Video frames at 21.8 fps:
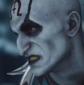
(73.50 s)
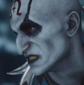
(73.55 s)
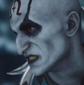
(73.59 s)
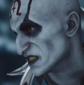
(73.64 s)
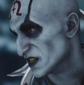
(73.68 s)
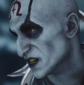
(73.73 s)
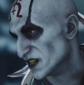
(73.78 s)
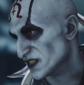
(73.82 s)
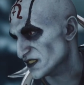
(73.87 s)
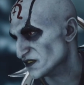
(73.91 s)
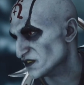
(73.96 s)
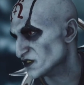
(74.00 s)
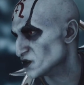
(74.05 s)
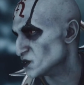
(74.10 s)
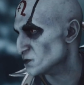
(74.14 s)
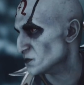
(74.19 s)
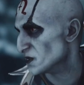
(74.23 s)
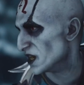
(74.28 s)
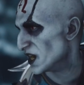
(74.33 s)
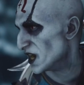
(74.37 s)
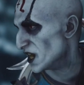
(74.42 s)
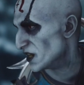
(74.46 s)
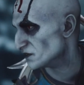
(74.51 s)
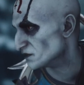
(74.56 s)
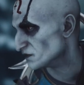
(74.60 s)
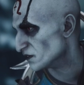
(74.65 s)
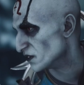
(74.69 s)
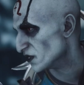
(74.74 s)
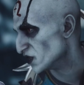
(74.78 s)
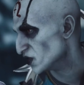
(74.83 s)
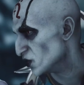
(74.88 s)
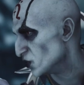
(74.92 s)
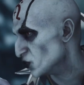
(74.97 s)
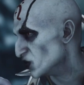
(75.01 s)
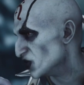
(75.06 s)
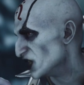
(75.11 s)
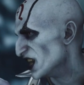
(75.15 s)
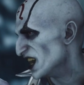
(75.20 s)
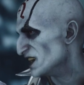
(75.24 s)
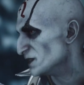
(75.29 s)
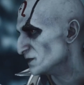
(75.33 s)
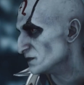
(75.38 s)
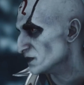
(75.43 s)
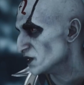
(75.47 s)
Then it's too bad for you.
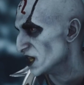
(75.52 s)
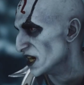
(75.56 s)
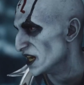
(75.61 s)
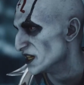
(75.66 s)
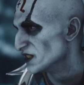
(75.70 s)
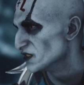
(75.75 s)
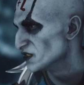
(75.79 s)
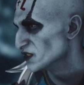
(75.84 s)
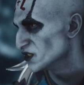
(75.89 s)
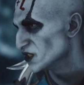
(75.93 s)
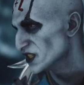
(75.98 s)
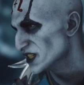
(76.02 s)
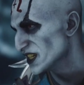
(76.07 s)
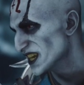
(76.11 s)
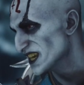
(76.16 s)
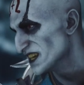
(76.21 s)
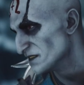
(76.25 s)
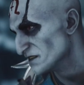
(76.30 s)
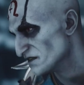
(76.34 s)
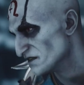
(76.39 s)
I plan to live